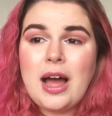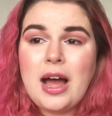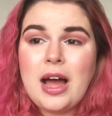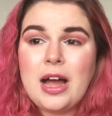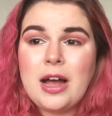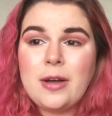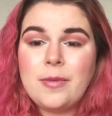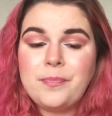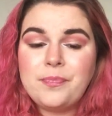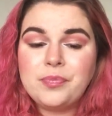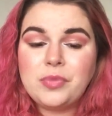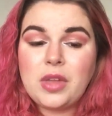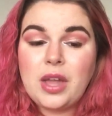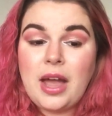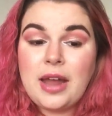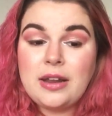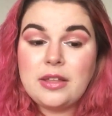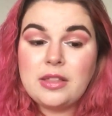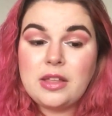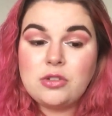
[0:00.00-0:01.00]
And
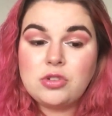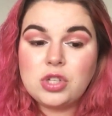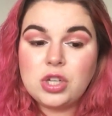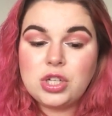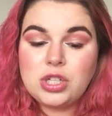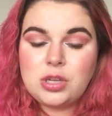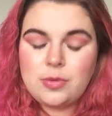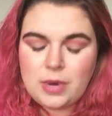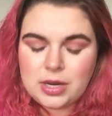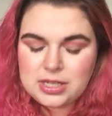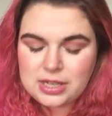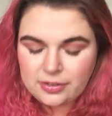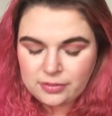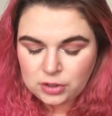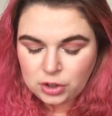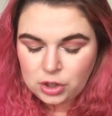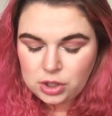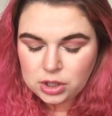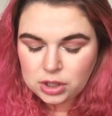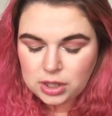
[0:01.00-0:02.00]
in those 13 months,
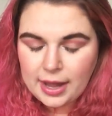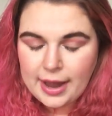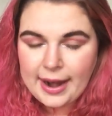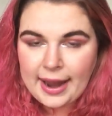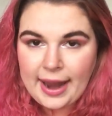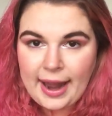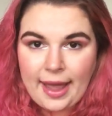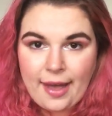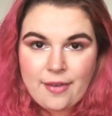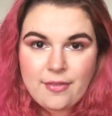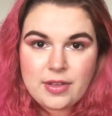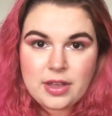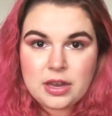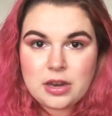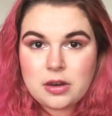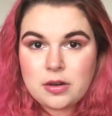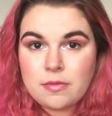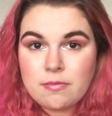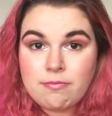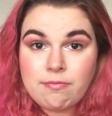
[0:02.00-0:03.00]
I've learned a lot. I
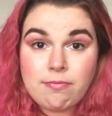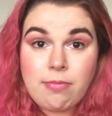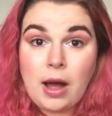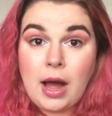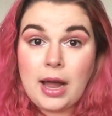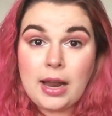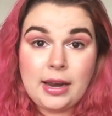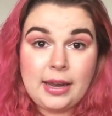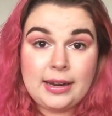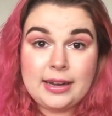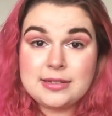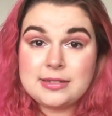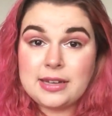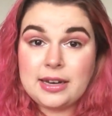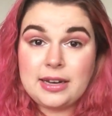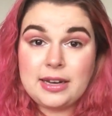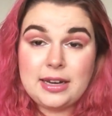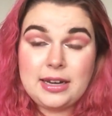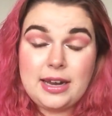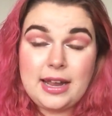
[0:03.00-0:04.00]
haven't bought, like I
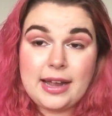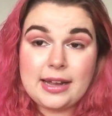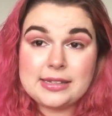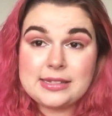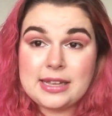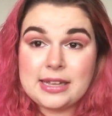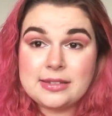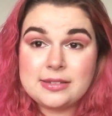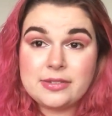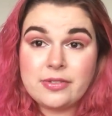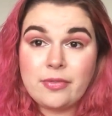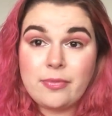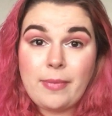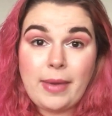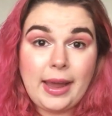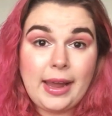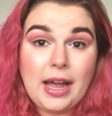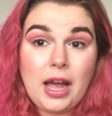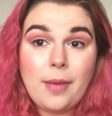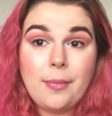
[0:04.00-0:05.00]
said, any excessive
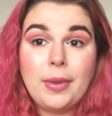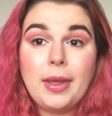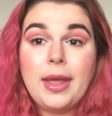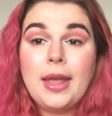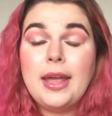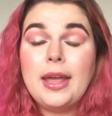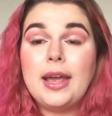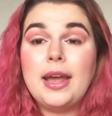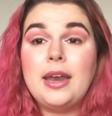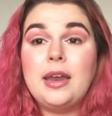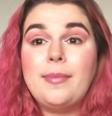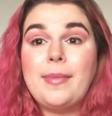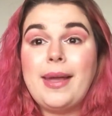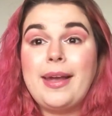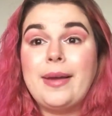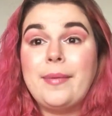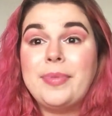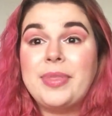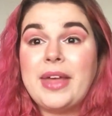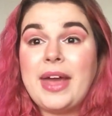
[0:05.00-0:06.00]
makeup, any
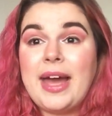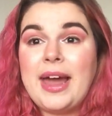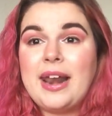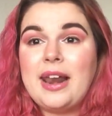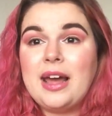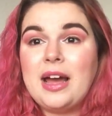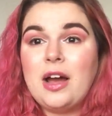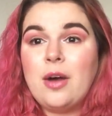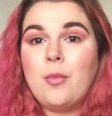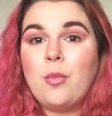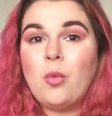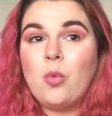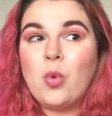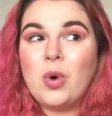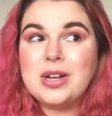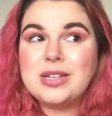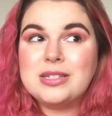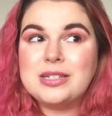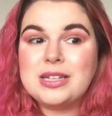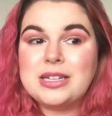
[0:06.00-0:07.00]
makeup that
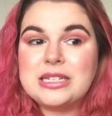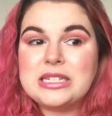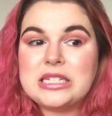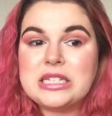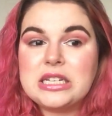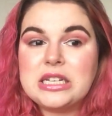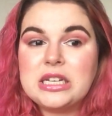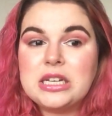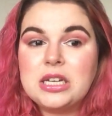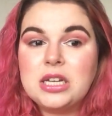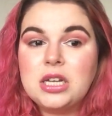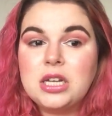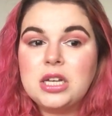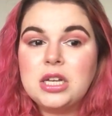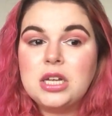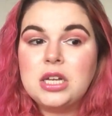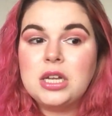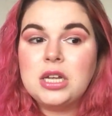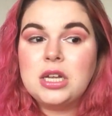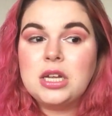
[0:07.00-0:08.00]
wasn't
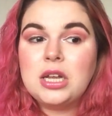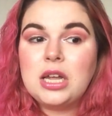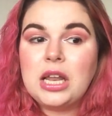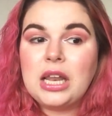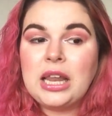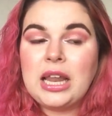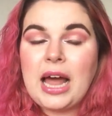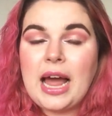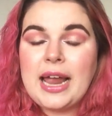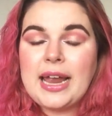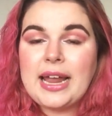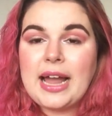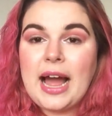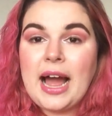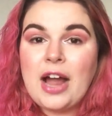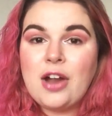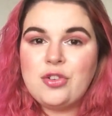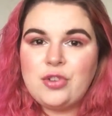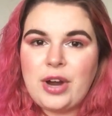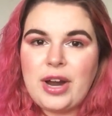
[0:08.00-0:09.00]
like
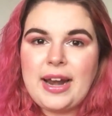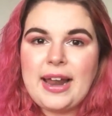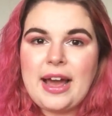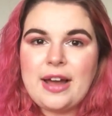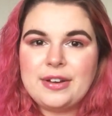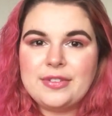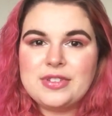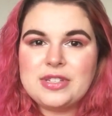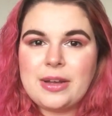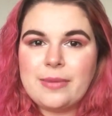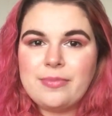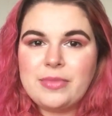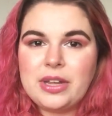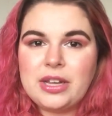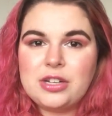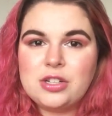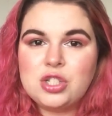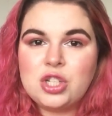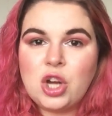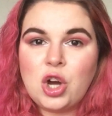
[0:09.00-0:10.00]
I ran out of
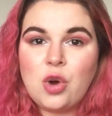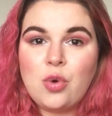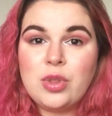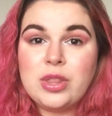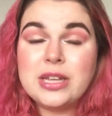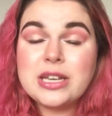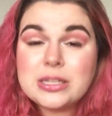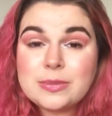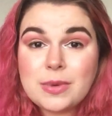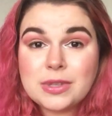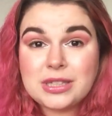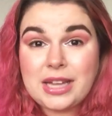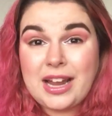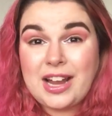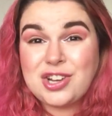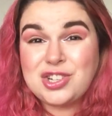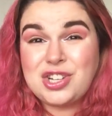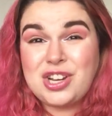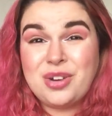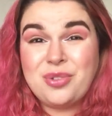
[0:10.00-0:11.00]
something. So this month
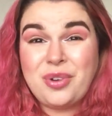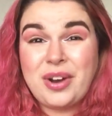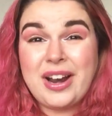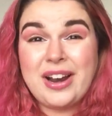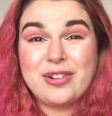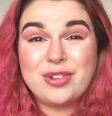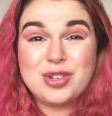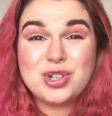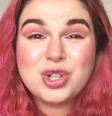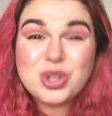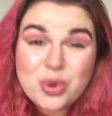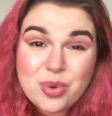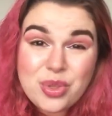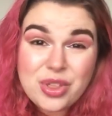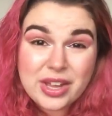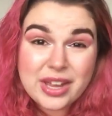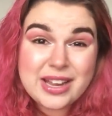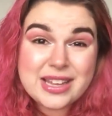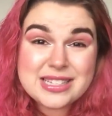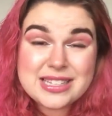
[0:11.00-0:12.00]
I actually had ran out of two
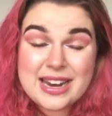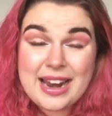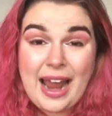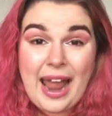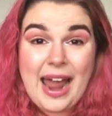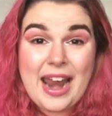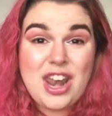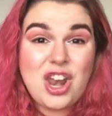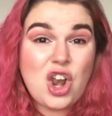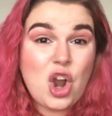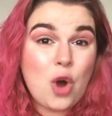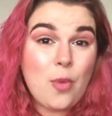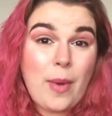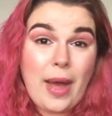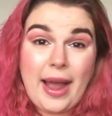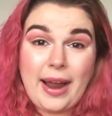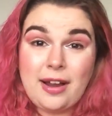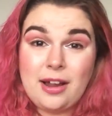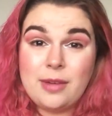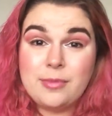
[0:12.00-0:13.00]
things and I had no
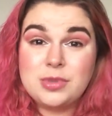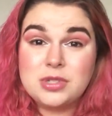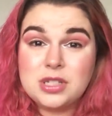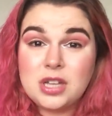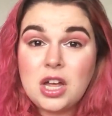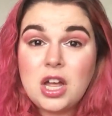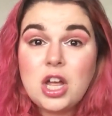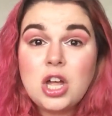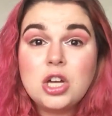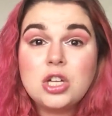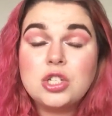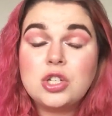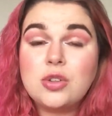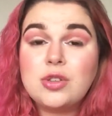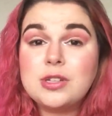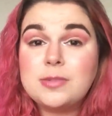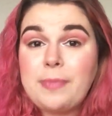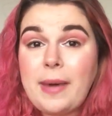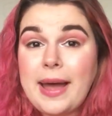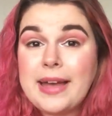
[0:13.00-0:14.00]
backups. So
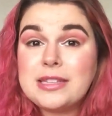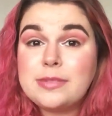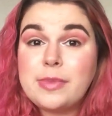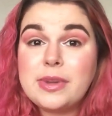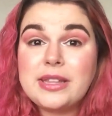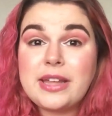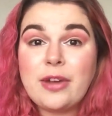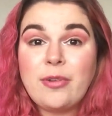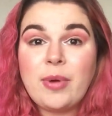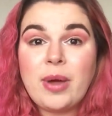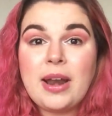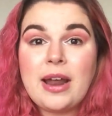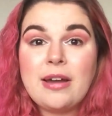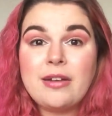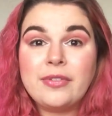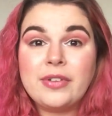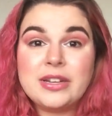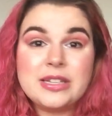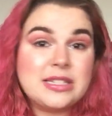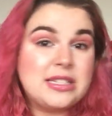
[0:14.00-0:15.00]
this past month I ran
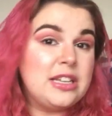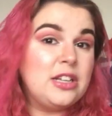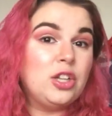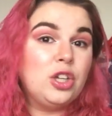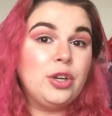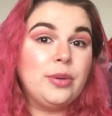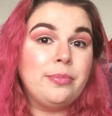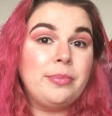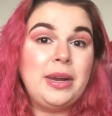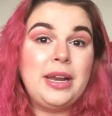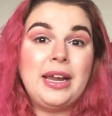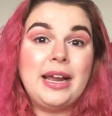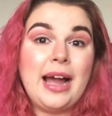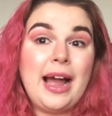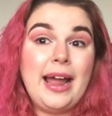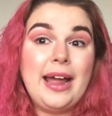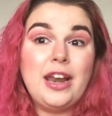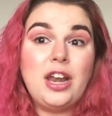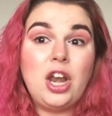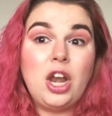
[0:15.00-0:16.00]
out of concealer, meaning
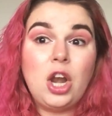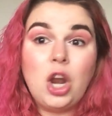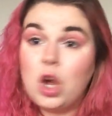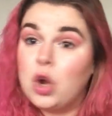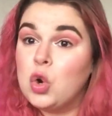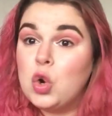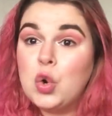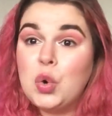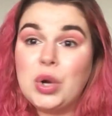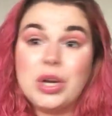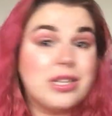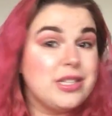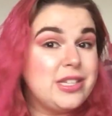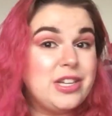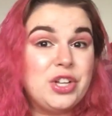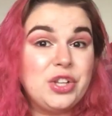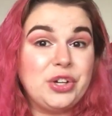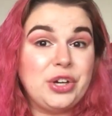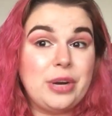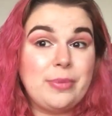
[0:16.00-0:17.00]
I had no
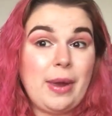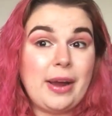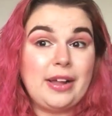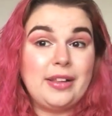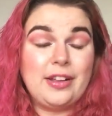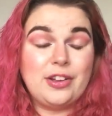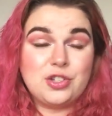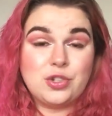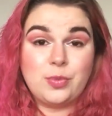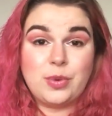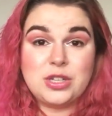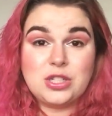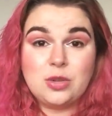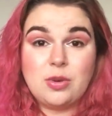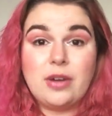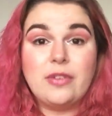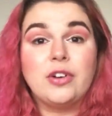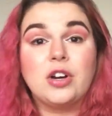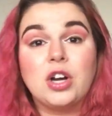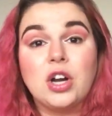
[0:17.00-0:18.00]
concealer in my collection
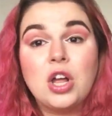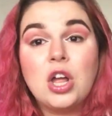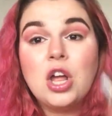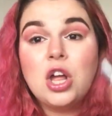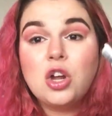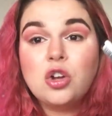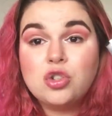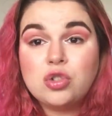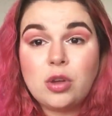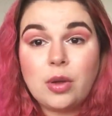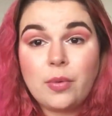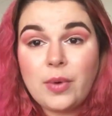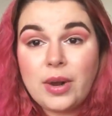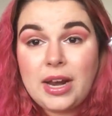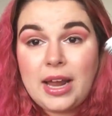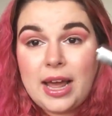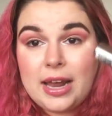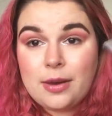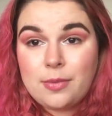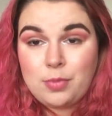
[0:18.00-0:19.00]
whatsoever. So I
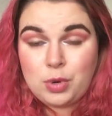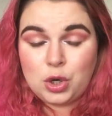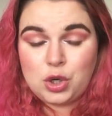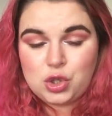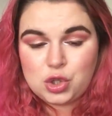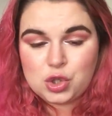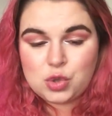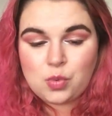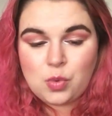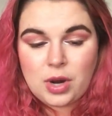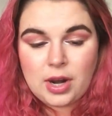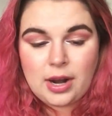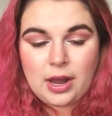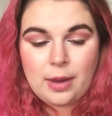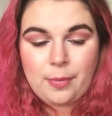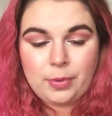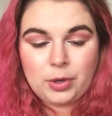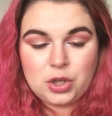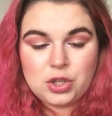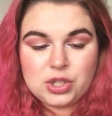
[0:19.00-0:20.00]
went ahead and purchased one.
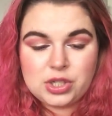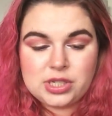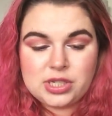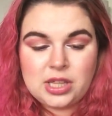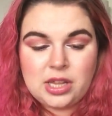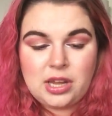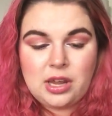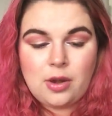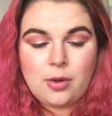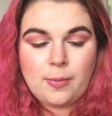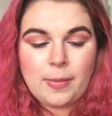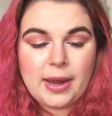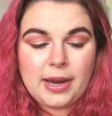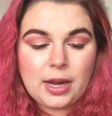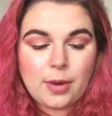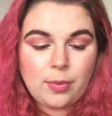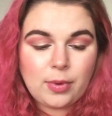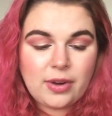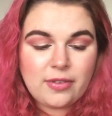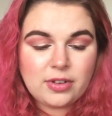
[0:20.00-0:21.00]
I purchased the
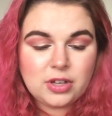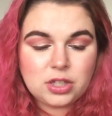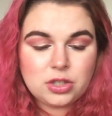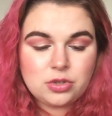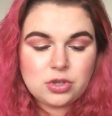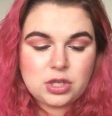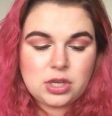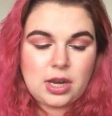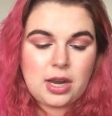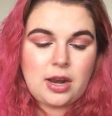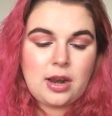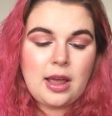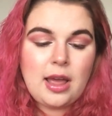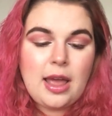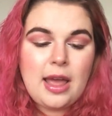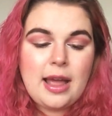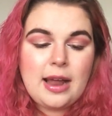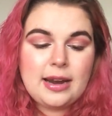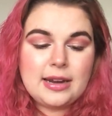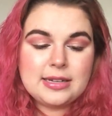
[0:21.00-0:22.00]
Makeup Revolution
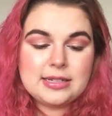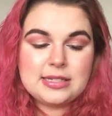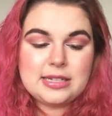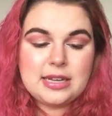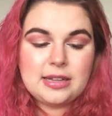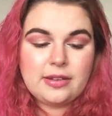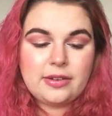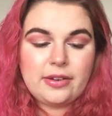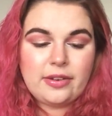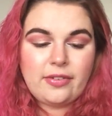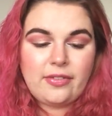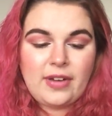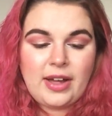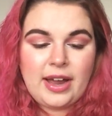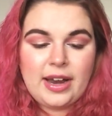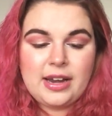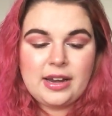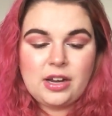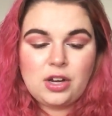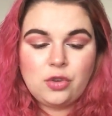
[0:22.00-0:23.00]
Conceal and
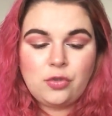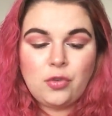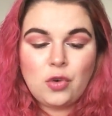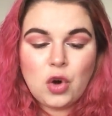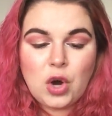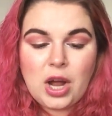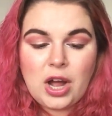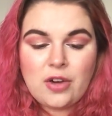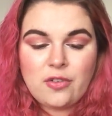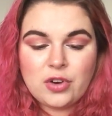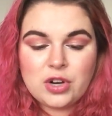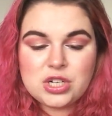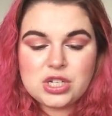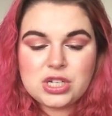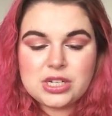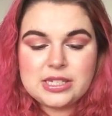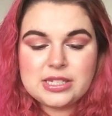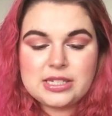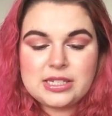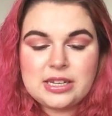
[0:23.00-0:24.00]
Define Full
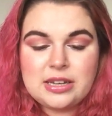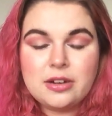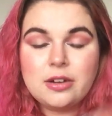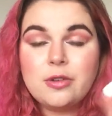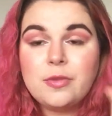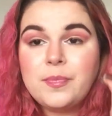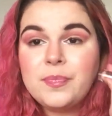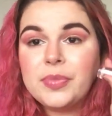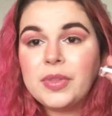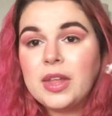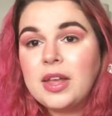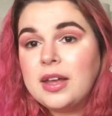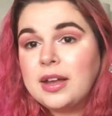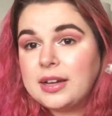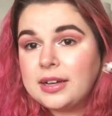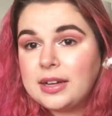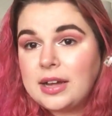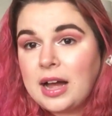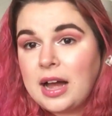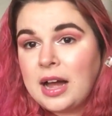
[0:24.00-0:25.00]
Coverage Conceal
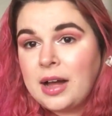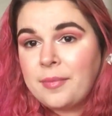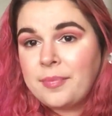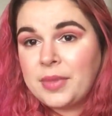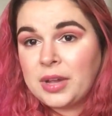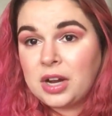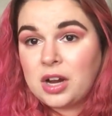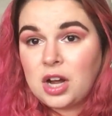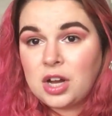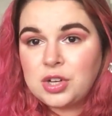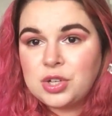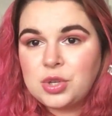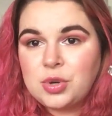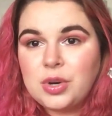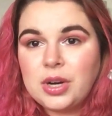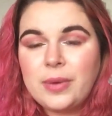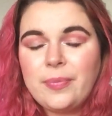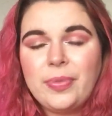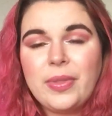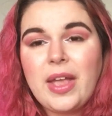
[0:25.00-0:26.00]
and
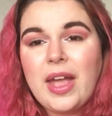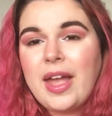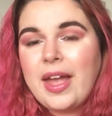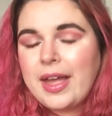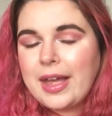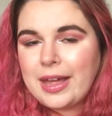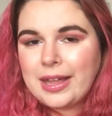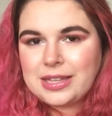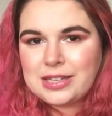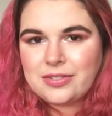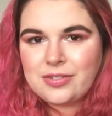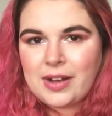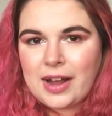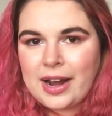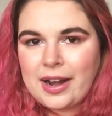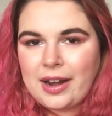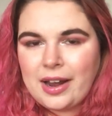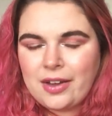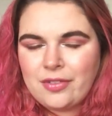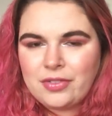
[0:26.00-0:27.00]
Contour. It's
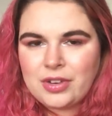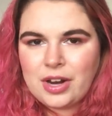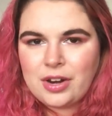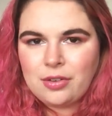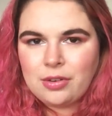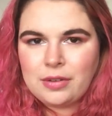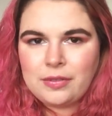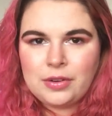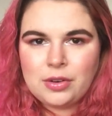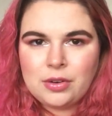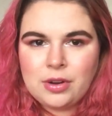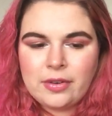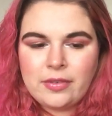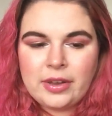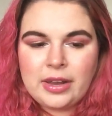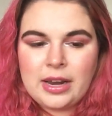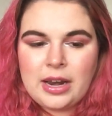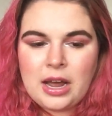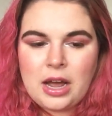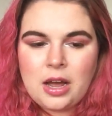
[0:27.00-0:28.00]
fine. I've done a review of it.